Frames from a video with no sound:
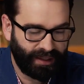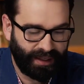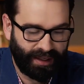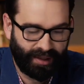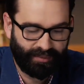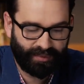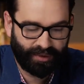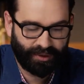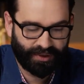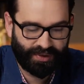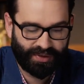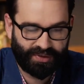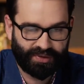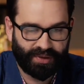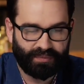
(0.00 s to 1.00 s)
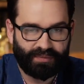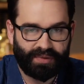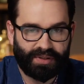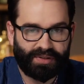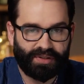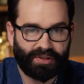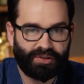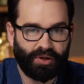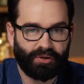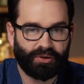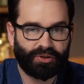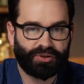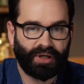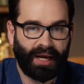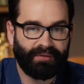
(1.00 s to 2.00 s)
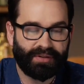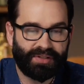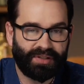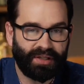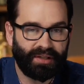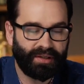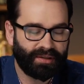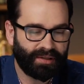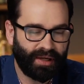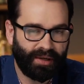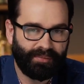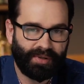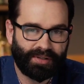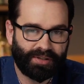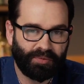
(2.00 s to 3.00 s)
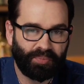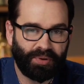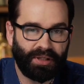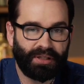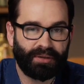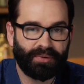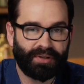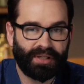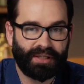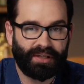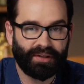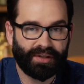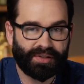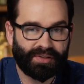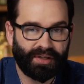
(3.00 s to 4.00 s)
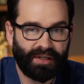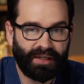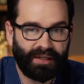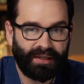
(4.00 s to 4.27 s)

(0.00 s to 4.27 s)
Um, of course, this is a this is a total travesty. I mean, it's completely ridiculous.